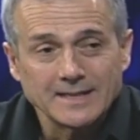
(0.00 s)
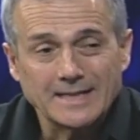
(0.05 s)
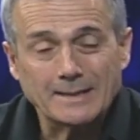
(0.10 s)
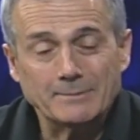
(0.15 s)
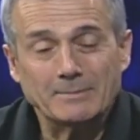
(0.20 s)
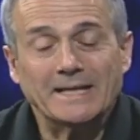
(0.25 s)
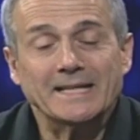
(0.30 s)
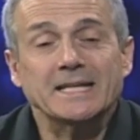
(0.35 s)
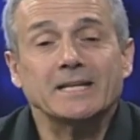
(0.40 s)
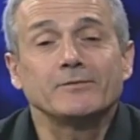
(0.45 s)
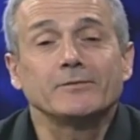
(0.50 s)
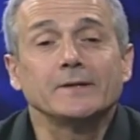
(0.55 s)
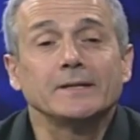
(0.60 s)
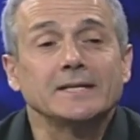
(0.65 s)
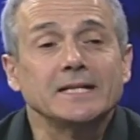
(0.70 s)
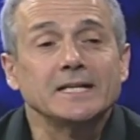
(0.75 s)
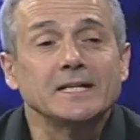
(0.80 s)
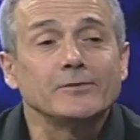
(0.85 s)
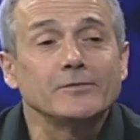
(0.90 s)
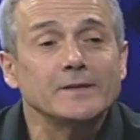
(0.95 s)
Uh, but
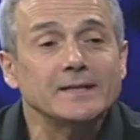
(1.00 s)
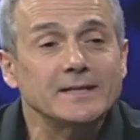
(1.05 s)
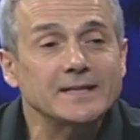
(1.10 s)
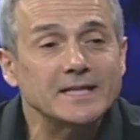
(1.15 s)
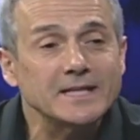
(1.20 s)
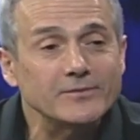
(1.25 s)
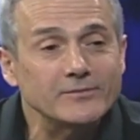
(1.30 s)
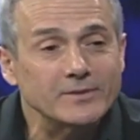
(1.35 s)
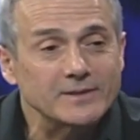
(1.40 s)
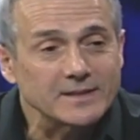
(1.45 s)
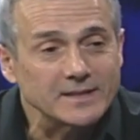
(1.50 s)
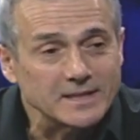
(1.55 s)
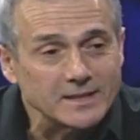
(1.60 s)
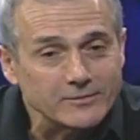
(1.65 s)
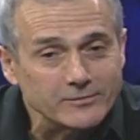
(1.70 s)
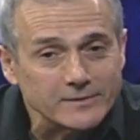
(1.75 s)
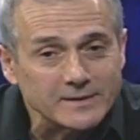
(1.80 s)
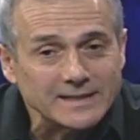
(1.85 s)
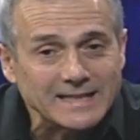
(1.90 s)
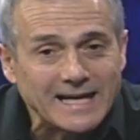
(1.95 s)
even, even, e
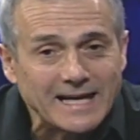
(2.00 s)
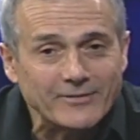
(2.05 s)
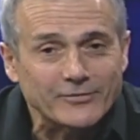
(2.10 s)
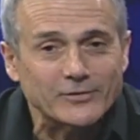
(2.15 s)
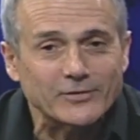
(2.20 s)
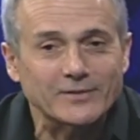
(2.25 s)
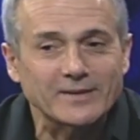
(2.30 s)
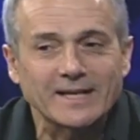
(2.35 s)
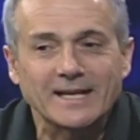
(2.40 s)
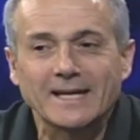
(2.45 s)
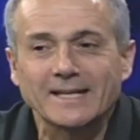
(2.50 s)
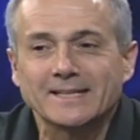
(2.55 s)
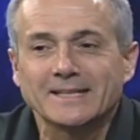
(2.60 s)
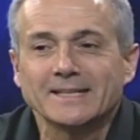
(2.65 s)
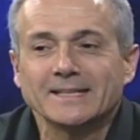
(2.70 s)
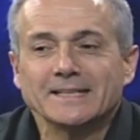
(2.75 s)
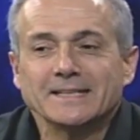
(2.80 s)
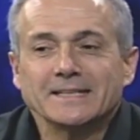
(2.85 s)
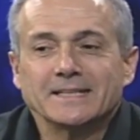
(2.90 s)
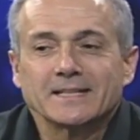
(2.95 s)
even after that,
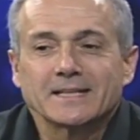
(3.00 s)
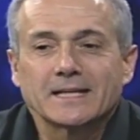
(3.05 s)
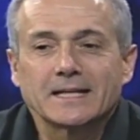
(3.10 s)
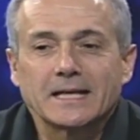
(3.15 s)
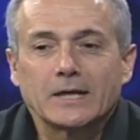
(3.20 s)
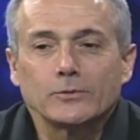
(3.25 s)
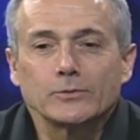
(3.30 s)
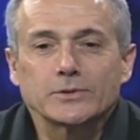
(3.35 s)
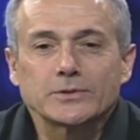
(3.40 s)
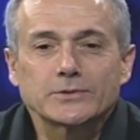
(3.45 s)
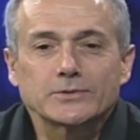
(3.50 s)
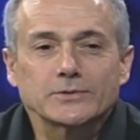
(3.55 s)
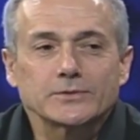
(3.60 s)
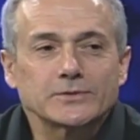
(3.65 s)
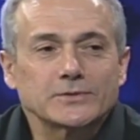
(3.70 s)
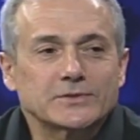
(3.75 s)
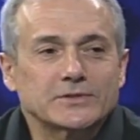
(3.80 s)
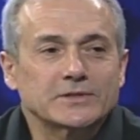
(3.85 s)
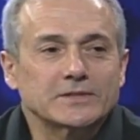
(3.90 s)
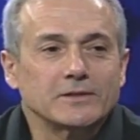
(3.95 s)

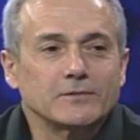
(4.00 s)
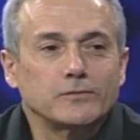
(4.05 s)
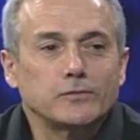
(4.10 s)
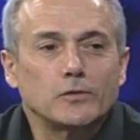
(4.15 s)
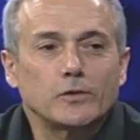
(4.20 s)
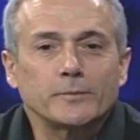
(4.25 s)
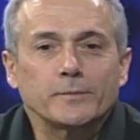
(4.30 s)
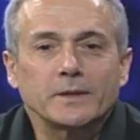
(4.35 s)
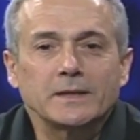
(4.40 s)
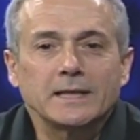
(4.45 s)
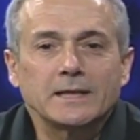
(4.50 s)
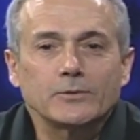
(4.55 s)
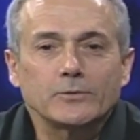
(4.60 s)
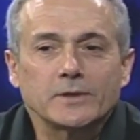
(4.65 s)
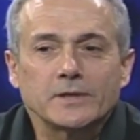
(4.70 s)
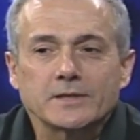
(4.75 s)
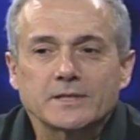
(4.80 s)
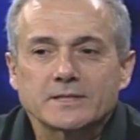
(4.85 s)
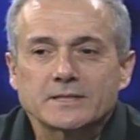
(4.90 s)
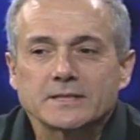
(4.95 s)
Clausius' uh, formula
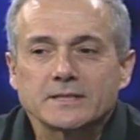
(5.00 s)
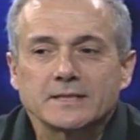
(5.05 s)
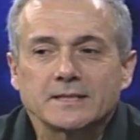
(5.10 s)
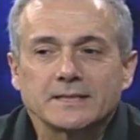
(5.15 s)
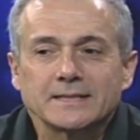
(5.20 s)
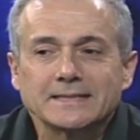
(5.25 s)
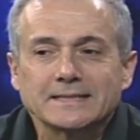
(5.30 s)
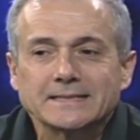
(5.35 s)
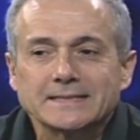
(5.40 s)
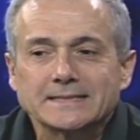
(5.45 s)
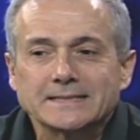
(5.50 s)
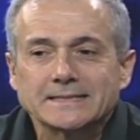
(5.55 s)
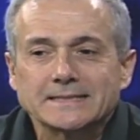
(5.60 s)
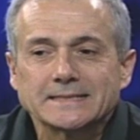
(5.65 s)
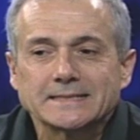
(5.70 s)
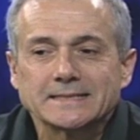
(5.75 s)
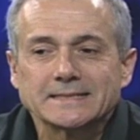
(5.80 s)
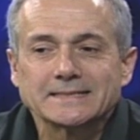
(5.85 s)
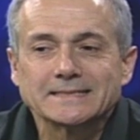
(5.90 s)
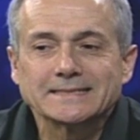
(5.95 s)
was uh,
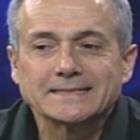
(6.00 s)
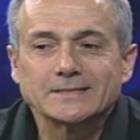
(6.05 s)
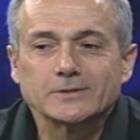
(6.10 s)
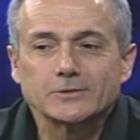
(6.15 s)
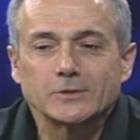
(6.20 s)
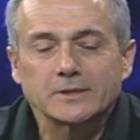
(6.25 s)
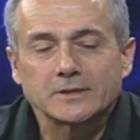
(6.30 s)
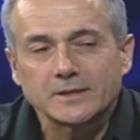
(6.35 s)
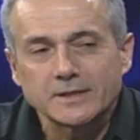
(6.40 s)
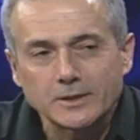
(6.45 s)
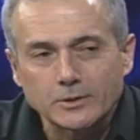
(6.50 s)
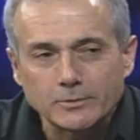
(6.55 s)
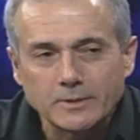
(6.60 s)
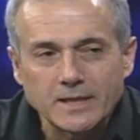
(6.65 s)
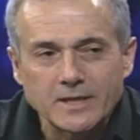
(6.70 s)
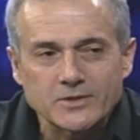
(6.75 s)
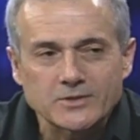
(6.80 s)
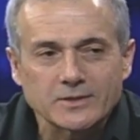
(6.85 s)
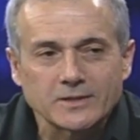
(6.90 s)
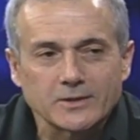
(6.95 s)
uh, not an
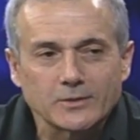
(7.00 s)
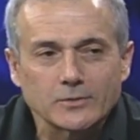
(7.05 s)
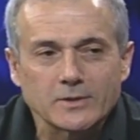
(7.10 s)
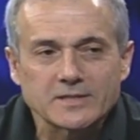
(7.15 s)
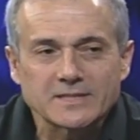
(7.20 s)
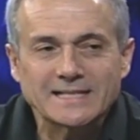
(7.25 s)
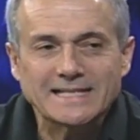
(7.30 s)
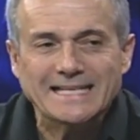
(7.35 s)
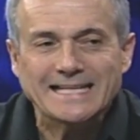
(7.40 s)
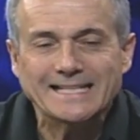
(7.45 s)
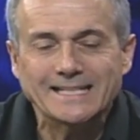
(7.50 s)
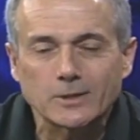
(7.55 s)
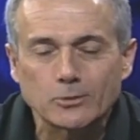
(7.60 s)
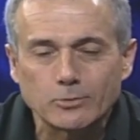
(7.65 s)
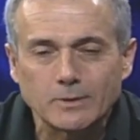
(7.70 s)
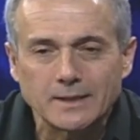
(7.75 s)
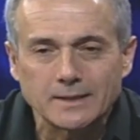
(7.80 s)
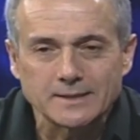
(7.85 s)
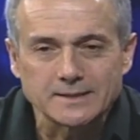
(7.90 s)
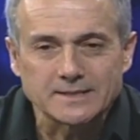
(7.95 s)
equation, it was an
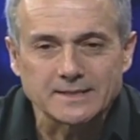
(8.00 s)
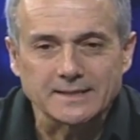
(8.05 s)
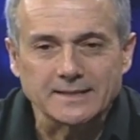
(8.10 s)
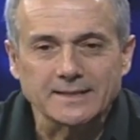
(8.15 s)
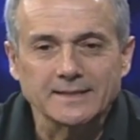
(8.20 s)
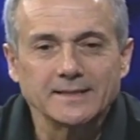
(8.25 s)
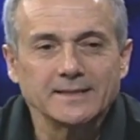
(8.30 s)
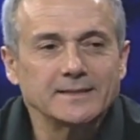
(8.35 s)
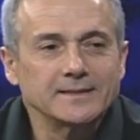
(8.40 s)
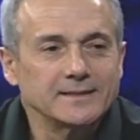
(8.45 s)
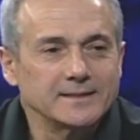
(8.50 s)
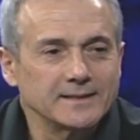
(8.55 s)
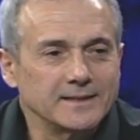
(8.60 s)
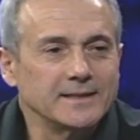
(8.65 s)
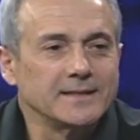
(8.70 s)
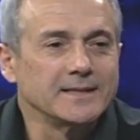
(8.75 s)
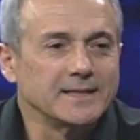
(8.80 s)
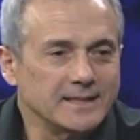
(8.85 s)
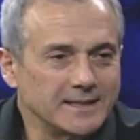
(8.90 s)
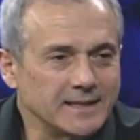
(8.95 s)
inequality,
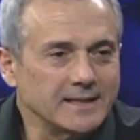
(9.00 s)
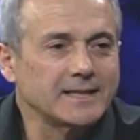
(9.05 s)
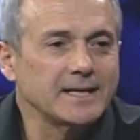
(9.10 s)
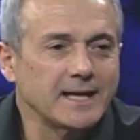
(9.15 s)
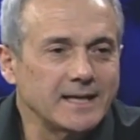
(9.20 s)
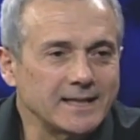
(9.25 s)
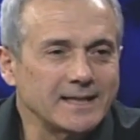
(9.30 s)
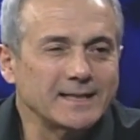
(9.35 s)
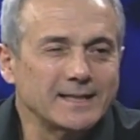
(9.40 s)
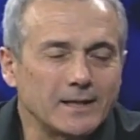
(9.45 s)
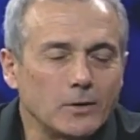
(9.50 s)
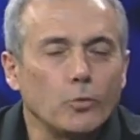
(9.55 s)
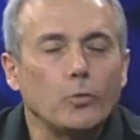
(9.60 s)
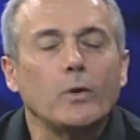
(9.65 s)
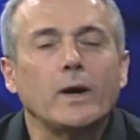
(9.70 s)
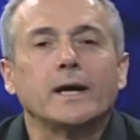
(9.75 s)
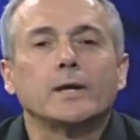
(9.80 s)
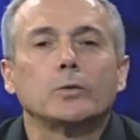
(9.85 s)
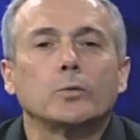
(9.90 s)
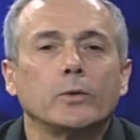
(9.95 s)
uh, indicating the
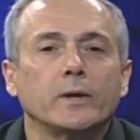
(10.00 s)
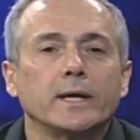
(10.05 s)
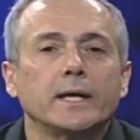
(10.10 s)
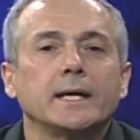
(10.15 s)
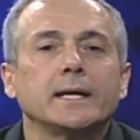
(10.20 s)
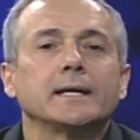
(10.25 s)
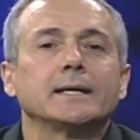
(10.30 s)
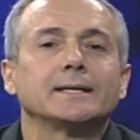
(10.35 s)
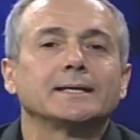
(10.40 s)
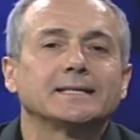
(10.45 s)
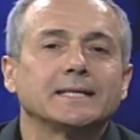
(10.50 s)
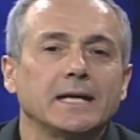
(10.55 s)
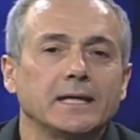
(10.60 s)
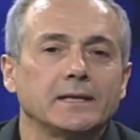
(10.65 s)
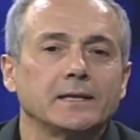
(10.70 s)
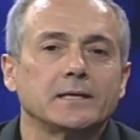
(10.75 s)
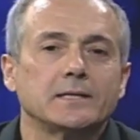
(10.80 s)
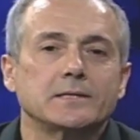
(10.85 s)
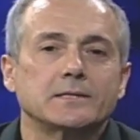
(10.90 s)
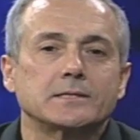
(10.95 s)
one-way
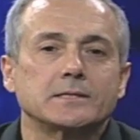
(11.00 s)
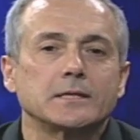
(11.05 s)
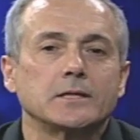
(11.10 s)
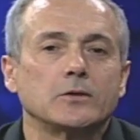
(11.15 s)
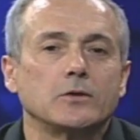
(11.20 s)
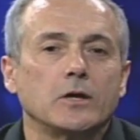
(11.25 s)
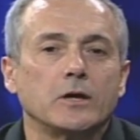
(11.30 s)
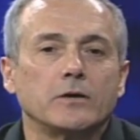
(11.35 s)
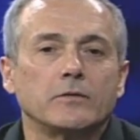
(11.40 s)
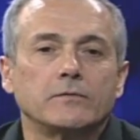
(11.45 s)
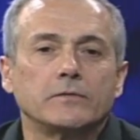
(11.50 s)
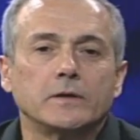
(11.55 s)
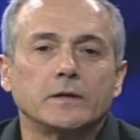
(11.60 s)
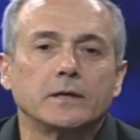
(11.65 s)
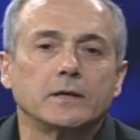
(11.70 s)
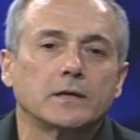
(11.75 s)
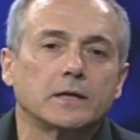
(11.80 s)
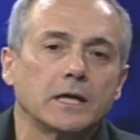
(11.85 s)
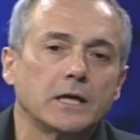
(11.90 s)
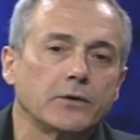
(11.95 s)
tendency of
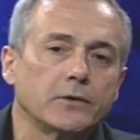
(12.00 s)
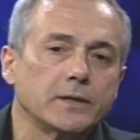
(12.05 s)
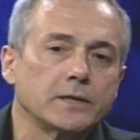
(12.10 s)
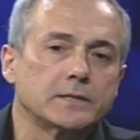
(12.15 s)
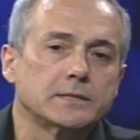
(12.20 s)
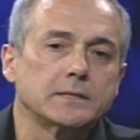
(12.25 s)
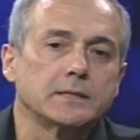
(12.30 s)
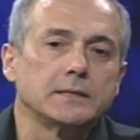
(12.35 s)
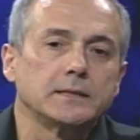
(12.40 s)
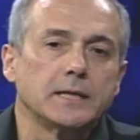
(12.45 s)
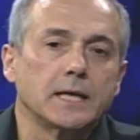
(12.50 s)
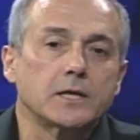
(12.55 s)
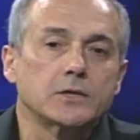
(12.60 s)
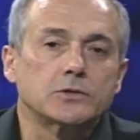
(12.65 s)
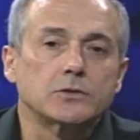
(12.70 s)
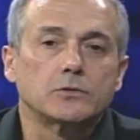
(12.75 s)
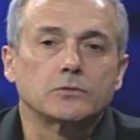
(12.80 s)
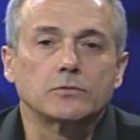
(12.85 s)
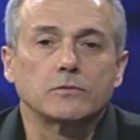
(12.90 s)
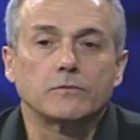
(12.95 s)
uh, currents in
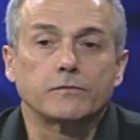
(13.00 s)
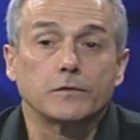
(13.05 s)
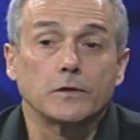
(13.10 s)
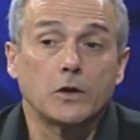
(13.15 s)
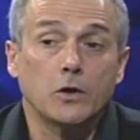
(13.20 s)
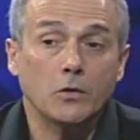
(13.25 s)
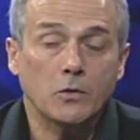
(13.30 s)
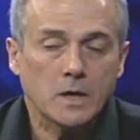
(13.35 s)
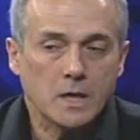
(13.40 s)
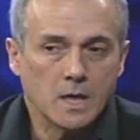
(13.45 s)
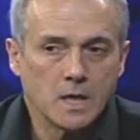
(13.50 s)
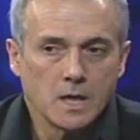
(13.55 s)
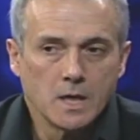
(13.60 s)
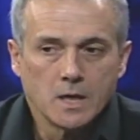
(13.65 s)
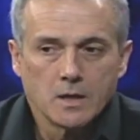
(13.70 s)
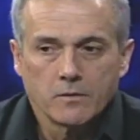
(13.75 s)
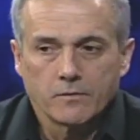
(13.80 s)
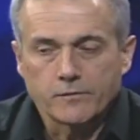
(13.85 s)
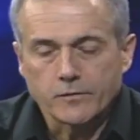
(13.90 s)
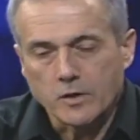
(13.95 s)
nature to flow
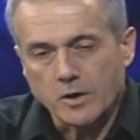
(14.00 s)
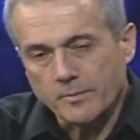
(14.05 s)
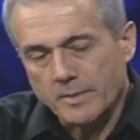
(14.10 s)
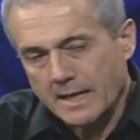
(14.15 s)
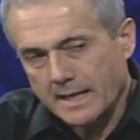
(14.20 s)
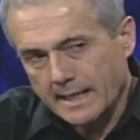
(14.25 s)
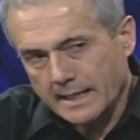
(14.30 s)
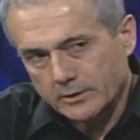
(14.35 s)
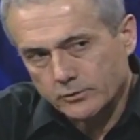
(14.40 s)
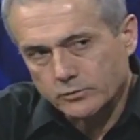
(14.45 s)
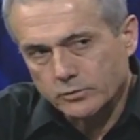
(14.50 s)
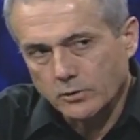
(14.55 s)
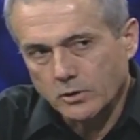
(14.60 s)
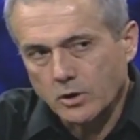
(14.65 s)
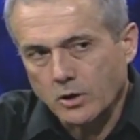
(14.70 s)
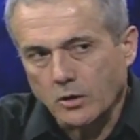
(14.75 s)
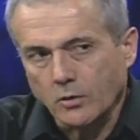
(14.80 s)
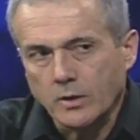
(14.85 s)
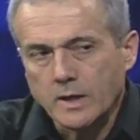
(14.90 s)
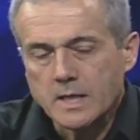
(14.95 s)
from high to
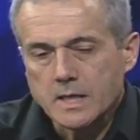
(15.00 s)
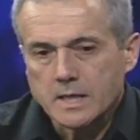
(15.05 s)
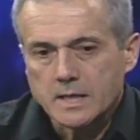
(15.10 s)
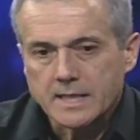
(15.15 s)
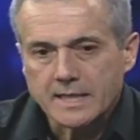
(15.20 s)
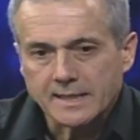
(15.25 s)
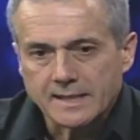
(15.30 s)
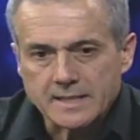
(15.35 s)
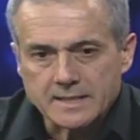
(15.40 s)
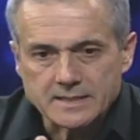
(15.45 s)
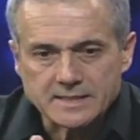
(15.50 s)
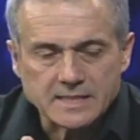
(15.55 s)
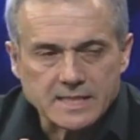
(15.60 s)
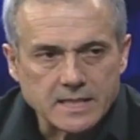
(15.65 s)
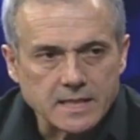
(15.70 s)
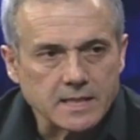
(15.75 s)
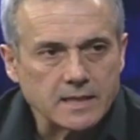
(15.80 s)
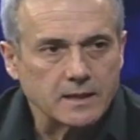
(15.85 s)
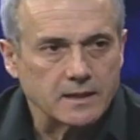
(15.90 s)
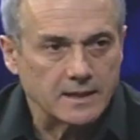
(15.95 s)
low. It is
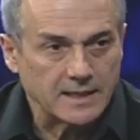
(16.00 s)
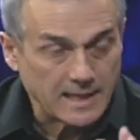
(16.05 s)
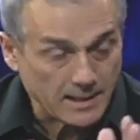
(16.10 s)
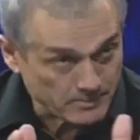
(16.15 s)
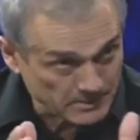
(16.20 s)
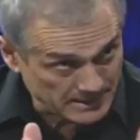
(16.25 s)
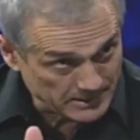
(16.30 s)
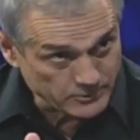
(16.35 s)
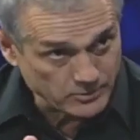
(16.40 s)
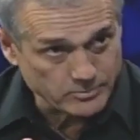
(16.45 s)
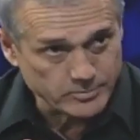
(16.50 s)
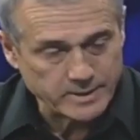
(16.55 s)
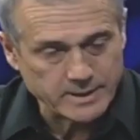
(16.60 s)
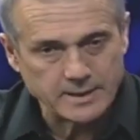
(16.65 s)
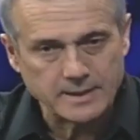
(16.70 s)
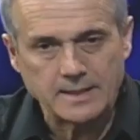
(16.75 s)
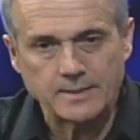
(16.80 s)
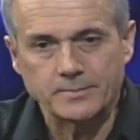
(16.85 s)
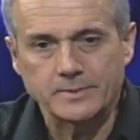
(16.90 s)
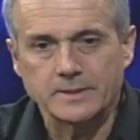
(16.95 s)
here, and I'm glad you
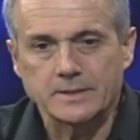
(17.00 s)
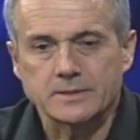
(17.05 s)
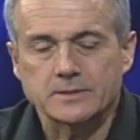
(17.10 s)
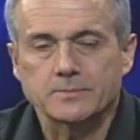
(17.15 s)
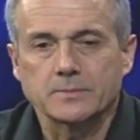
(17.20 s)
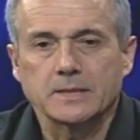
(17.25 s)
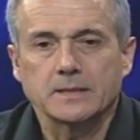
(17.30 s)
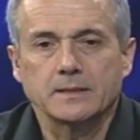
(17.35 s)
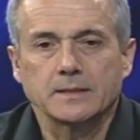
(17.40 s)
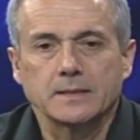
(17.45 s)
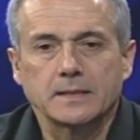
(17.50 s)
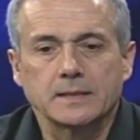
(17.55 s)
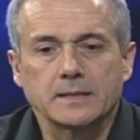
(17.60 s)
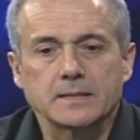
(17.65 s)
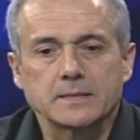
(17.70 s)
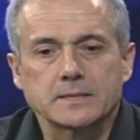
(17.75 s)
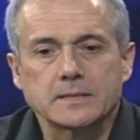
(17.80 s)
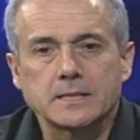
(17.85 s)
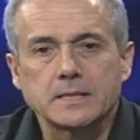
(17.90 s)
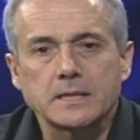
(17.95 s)
bring up this, uh, it
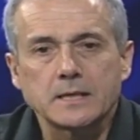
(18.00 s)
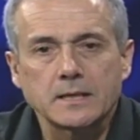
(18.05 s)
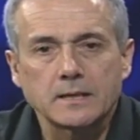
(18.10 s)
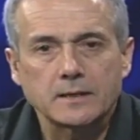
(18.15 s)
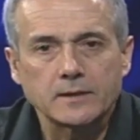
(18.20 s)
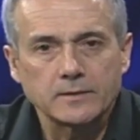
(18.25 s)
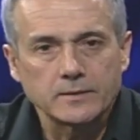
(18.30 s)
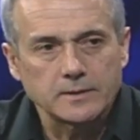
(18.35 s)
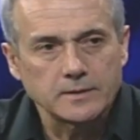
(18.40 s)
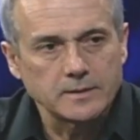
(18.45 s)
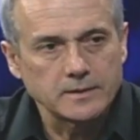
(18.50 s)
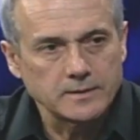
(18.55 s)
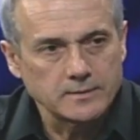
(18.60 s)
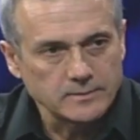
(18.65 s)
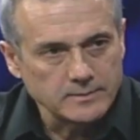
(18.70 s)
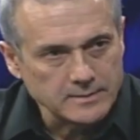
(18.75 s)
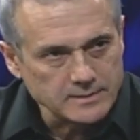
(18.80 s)
is here uh,